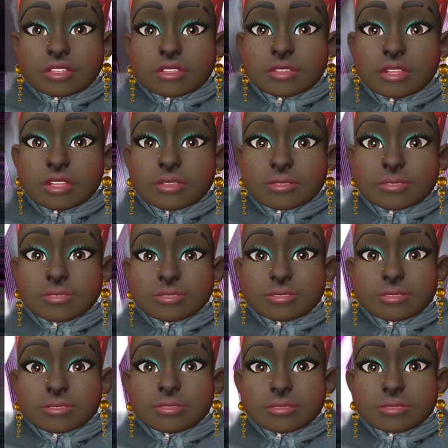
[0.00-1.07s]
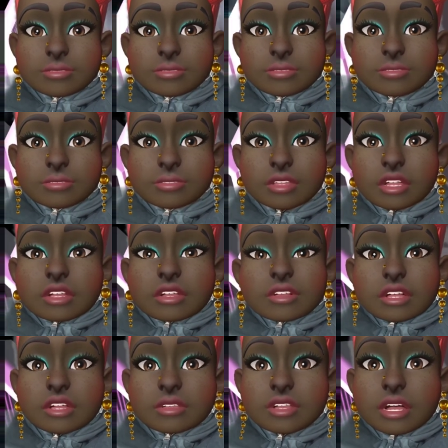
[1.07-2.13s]
She will.
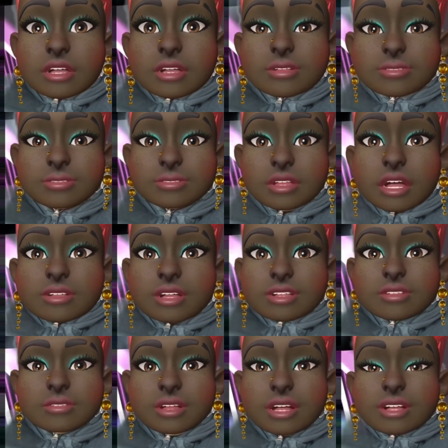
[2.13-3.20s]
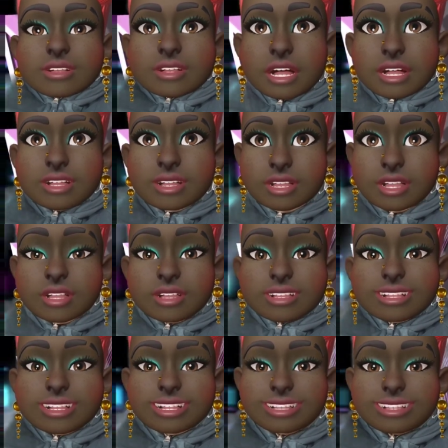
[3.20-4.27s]
So yeah, that's my take
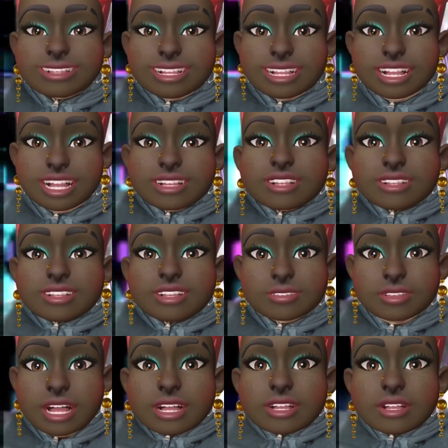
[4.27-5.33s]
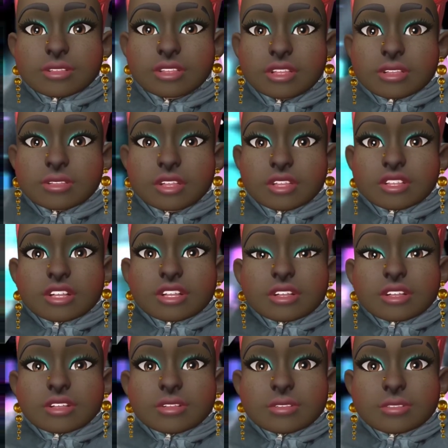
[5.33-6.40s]
on it. Uh, this is Mackie P. Mo
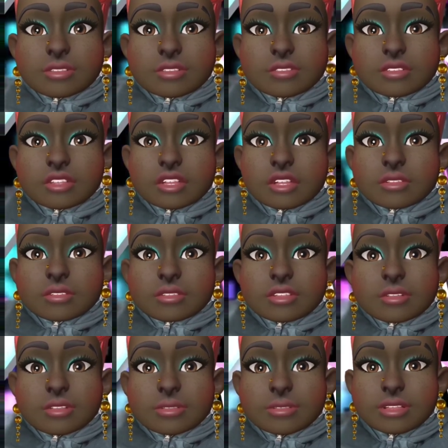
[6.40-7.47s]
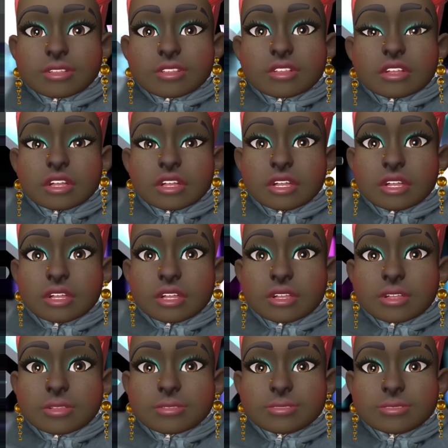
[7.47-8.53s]
J. W. Jones. I'm about to
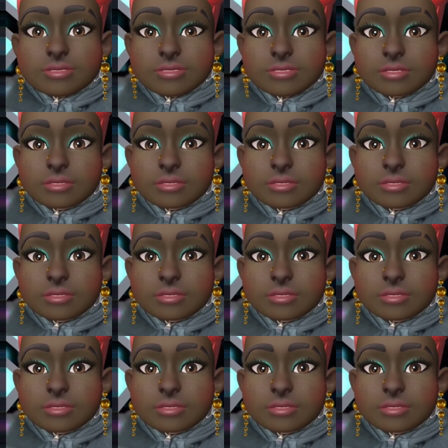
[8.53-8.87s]
um,